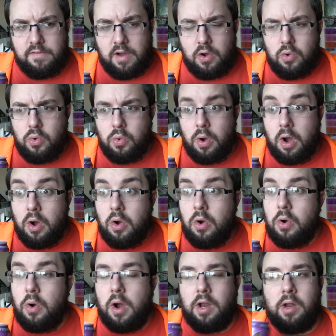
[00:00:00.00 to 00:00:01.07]
Oh,
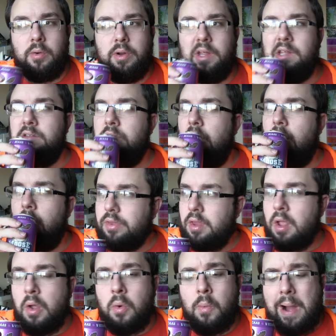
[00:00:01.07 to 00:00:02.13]
I know what it is.
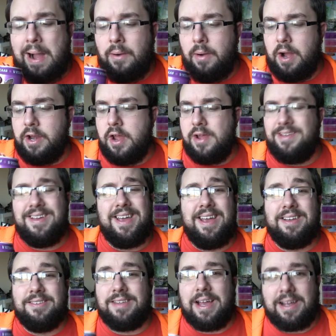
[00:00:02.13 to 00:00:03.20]
Wow, I know
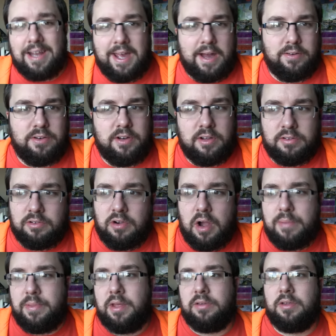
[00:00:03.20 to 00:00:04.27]
exactly how to
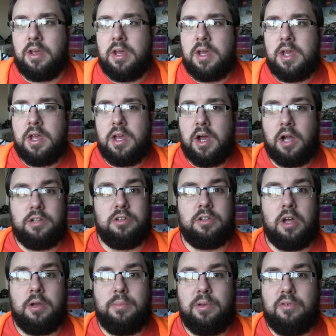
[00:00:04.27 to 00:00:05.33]
describe this. I
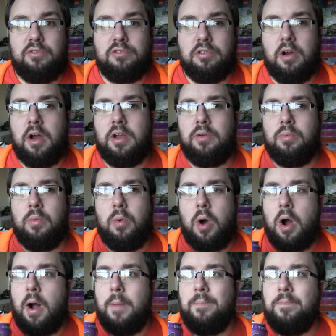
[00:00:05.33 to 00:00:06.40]
just hope you've tried
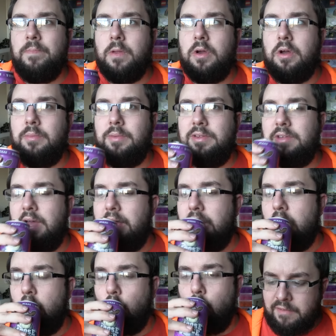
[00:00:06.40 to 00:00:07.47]
what I'm going to be saying.
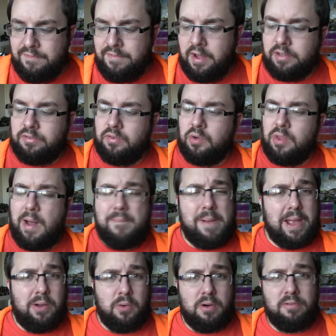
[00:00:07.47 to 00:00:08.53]
First of all, that
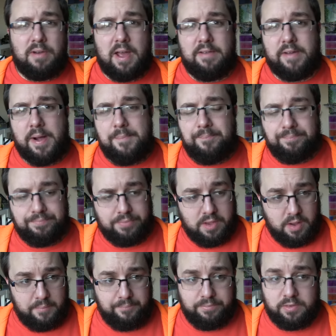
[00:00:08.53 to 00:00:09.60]
Bakewell flavour
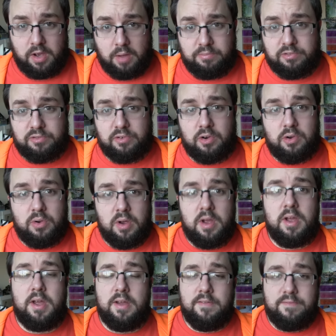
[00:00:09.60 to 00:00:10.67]
comes through
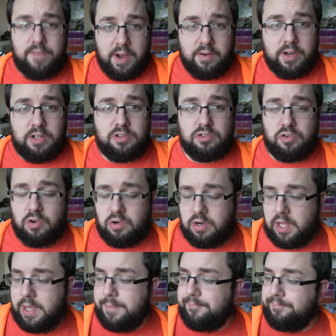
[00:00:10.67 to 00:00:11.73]
very
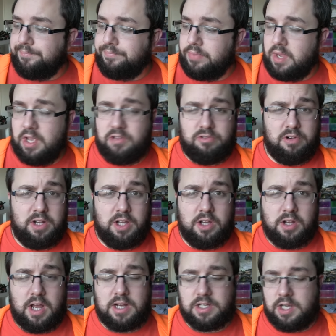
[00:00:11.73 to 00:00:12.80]
strongly. It's really
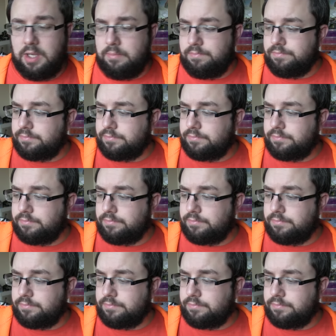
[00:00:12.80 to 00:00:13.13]
good, actually.